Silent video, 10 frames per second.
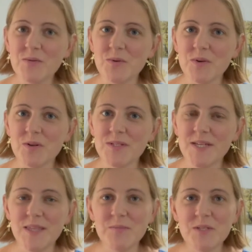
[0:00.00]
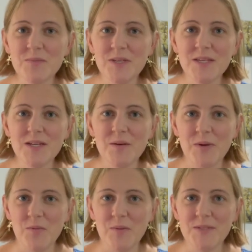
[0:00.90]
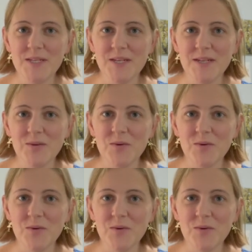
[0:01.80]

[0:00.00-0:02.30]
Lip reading: or send them to me on my website